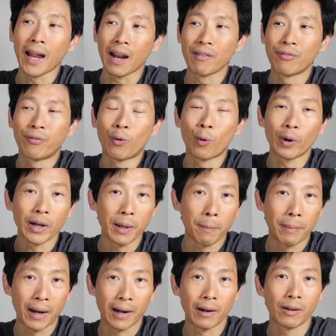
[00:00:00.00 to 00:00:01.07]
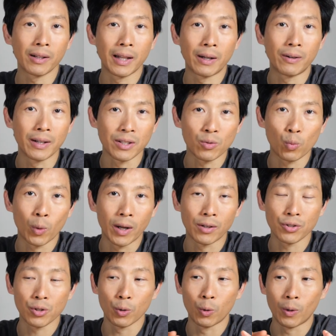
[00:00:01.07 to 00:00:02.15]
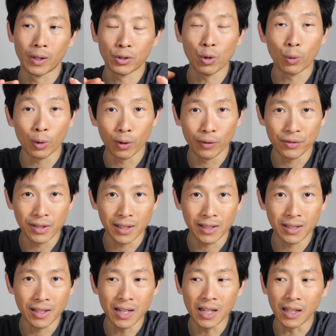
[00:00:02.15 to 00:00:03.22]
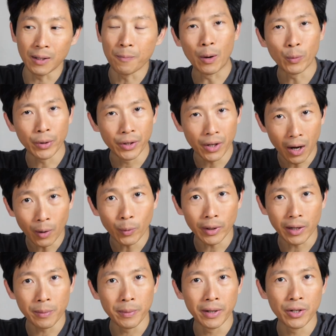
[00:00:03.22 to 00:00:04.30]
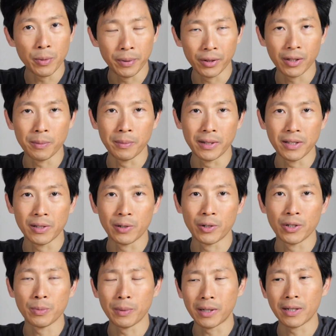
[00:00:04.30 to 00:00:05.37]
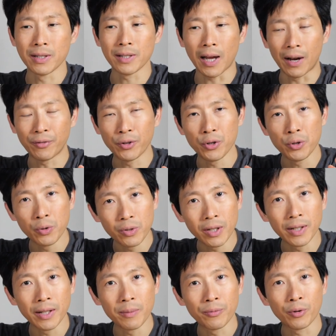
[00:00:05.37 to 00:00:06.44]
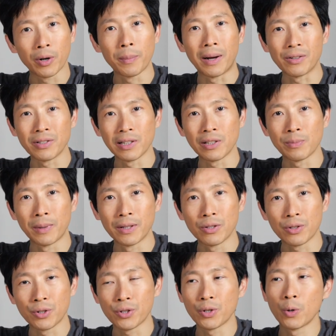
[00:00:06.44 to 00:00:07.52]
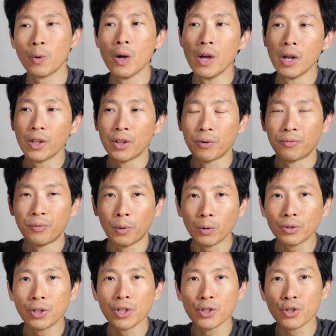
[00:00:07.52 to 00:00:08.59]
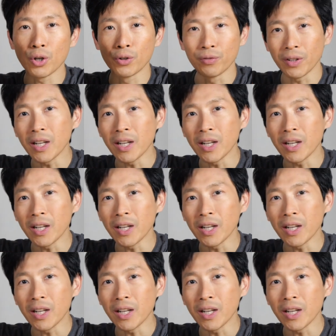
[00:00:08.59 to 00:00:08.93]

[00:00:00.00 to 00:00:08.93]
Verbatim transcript: and four in parallel as well so a total of 16. I would not recommend to put them in series because after using them for about six months or so the voltage of